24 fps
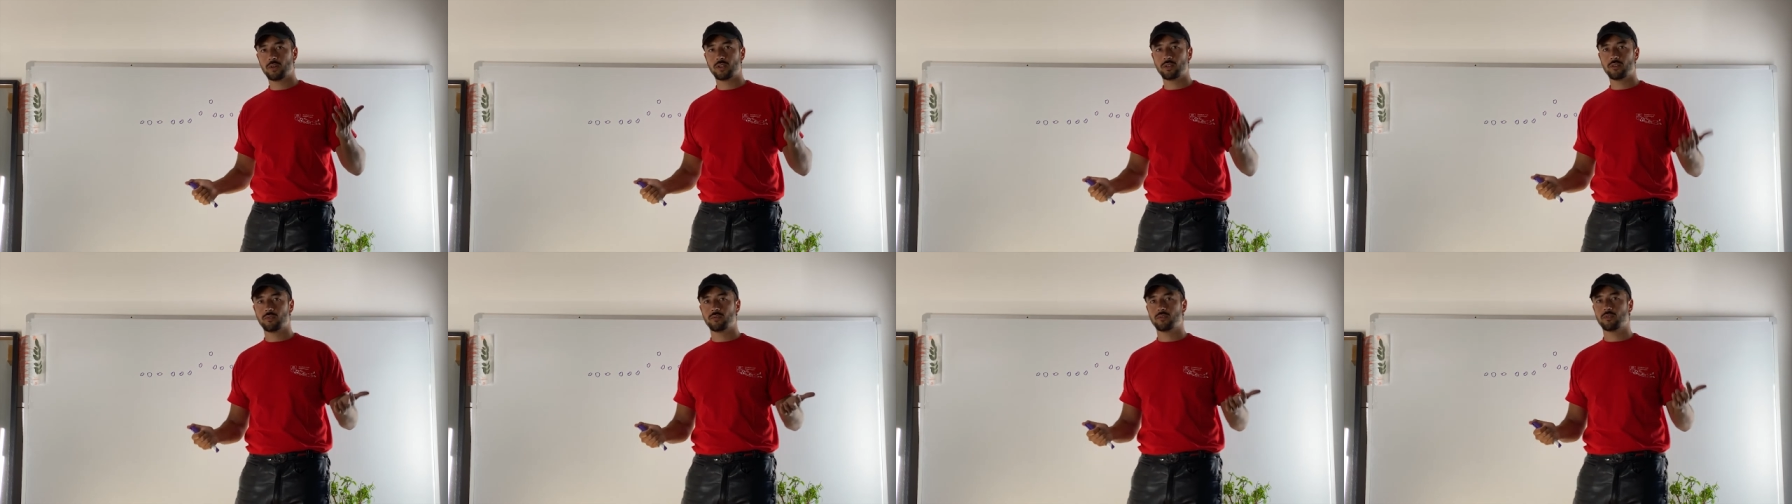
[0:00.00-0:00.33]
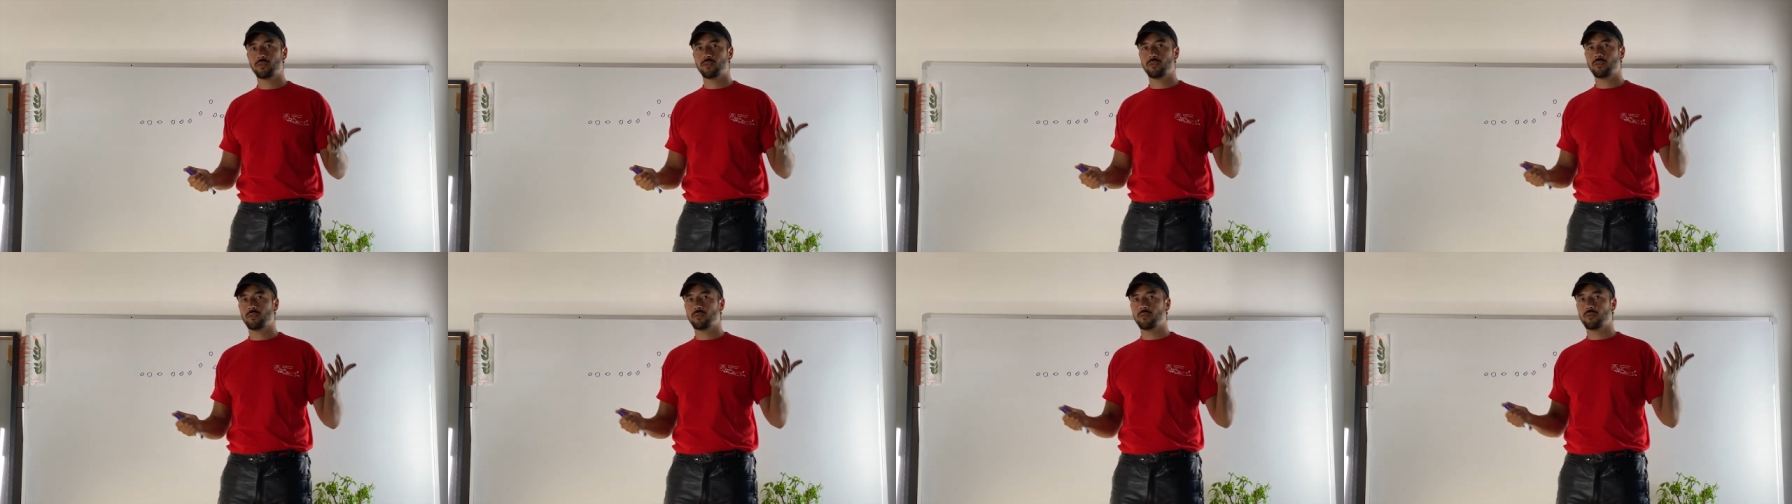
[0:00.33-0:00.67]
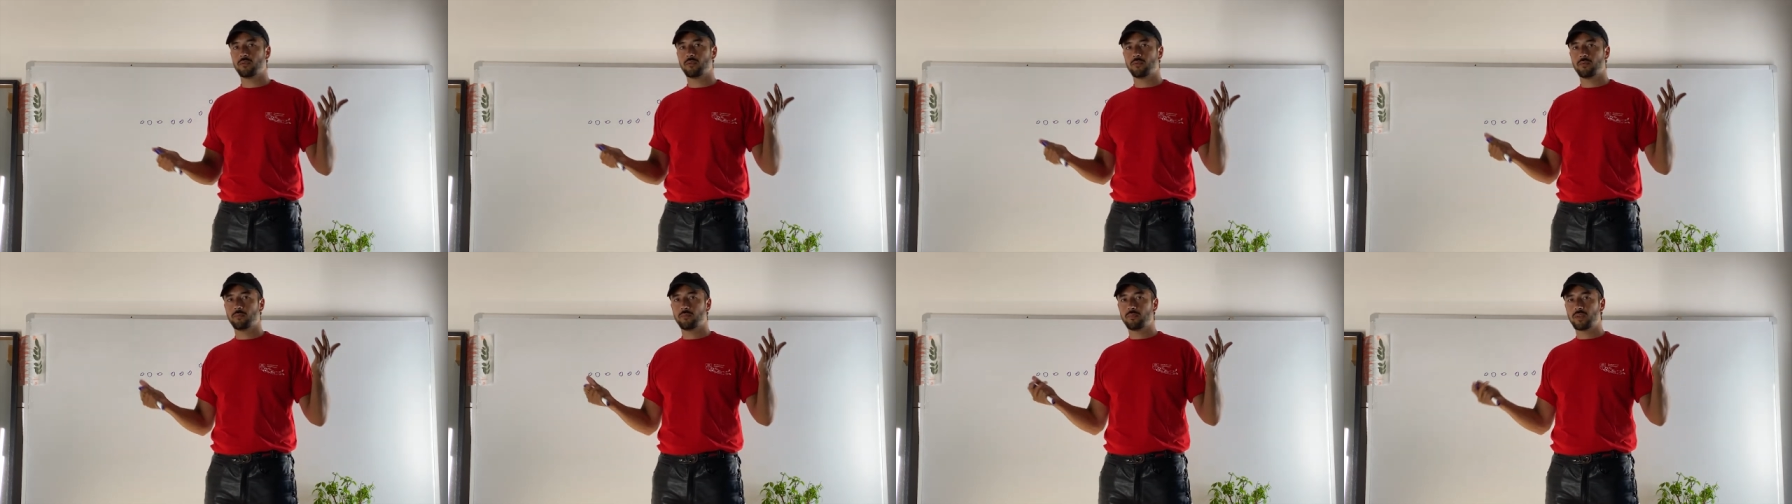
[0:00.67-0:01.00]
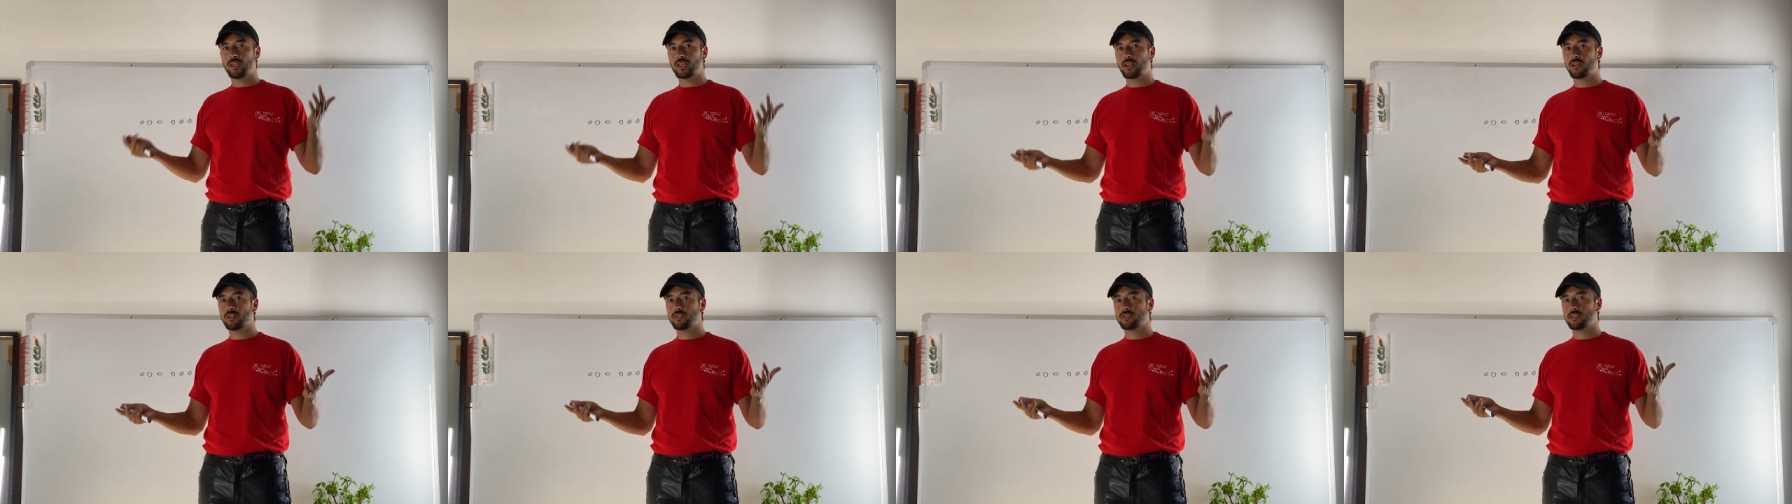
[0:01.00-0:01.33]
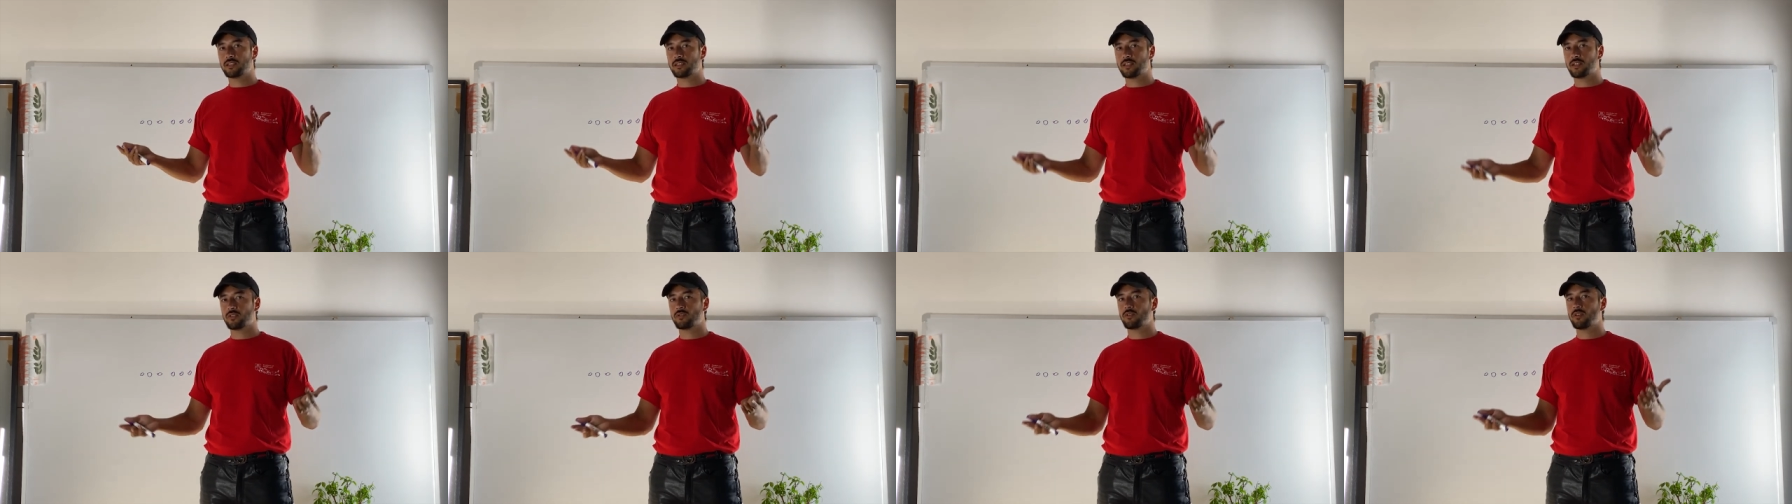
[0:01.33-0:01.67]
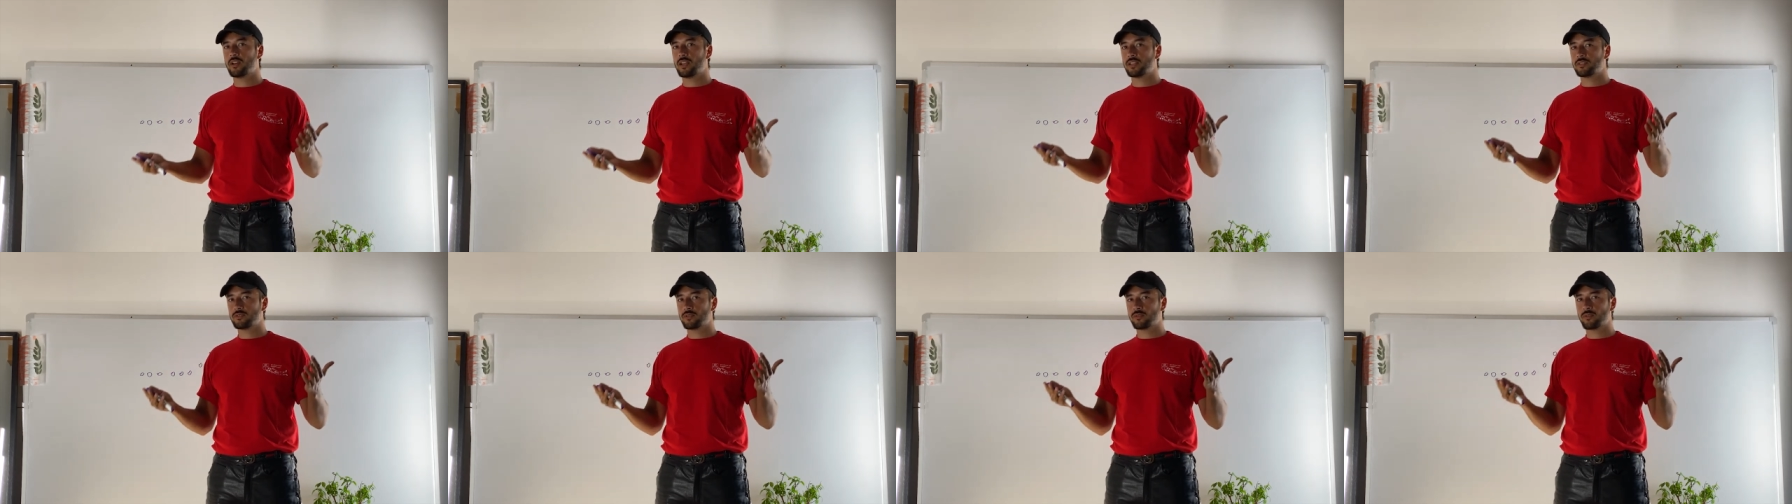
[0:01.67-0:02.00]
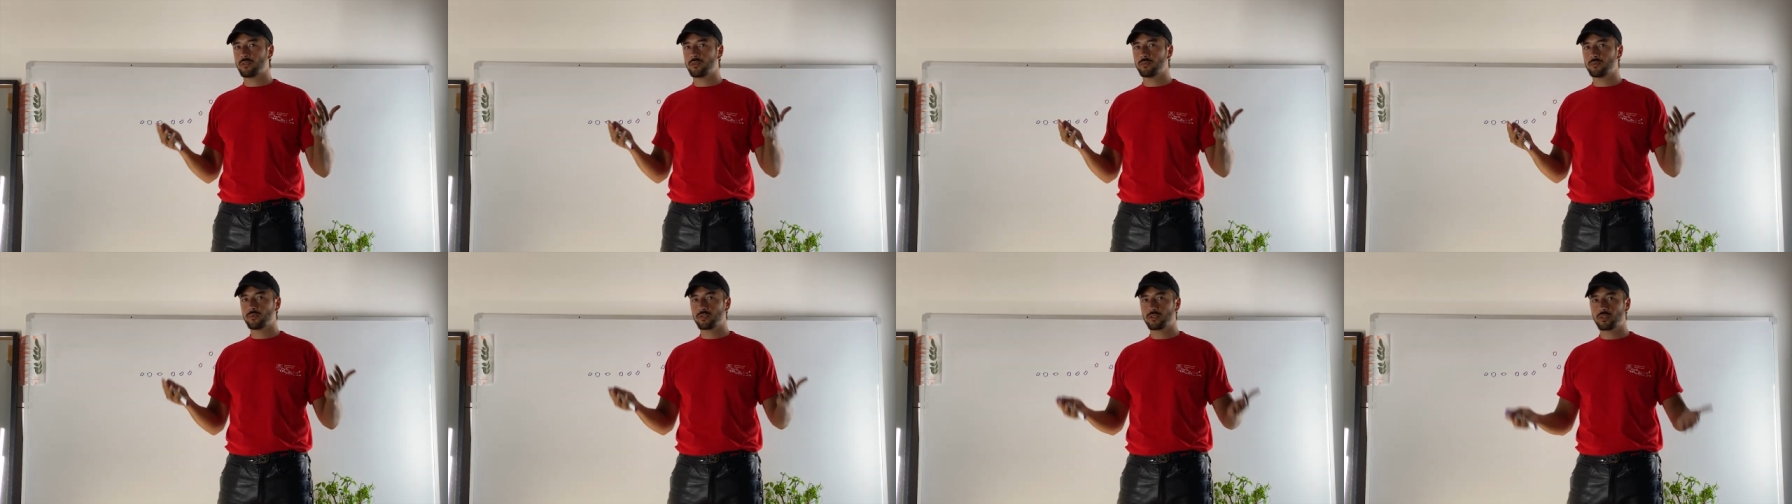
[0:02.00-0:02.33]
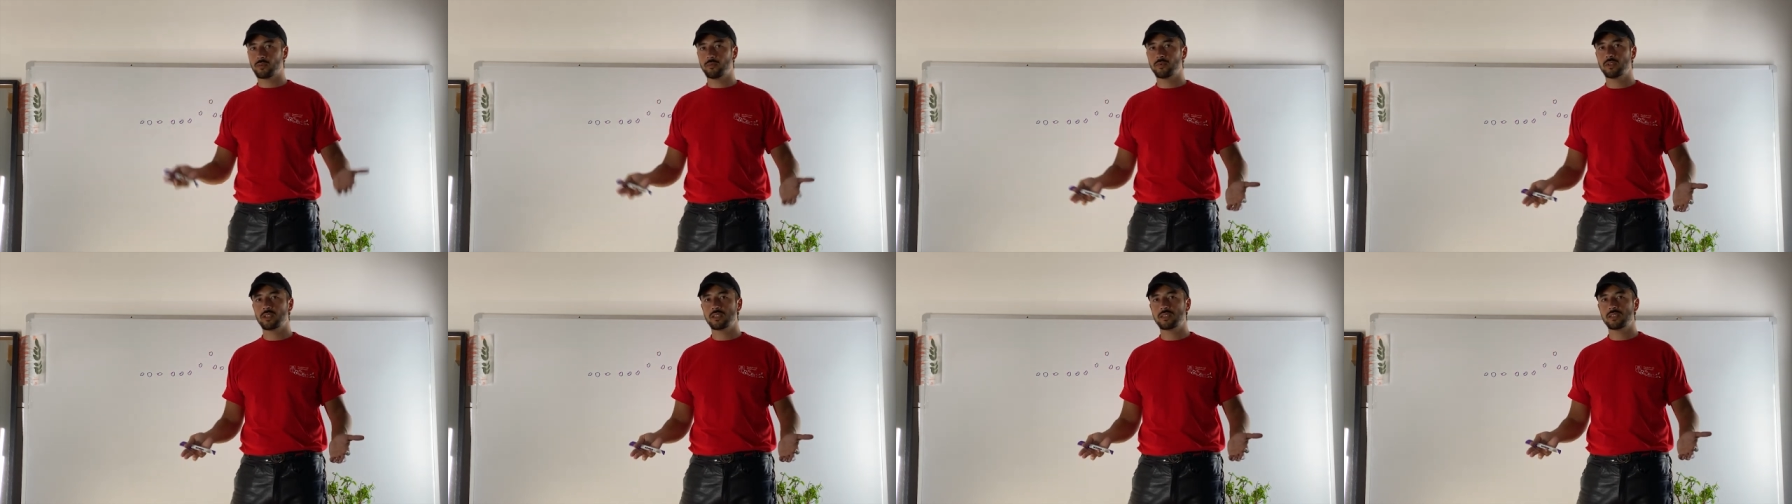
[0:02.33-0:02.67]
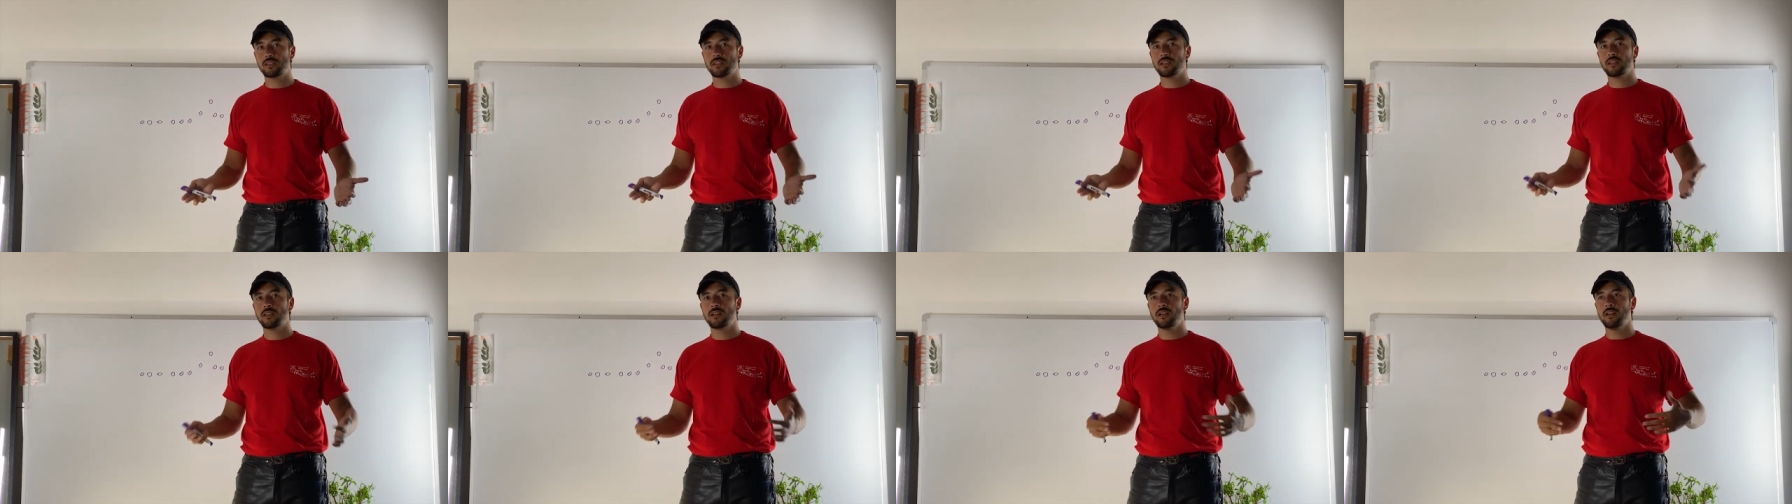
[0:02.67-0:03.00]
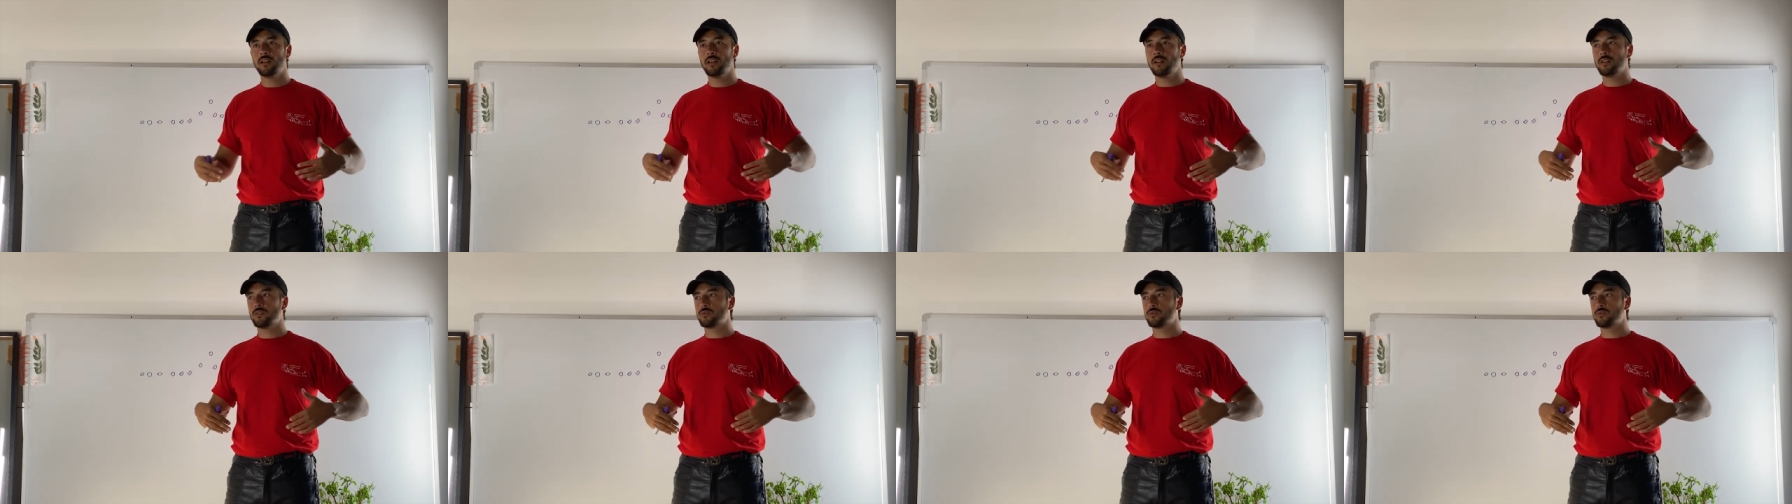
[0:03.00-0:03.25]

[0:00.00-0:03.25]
one of the biggest decentralized autonomous community,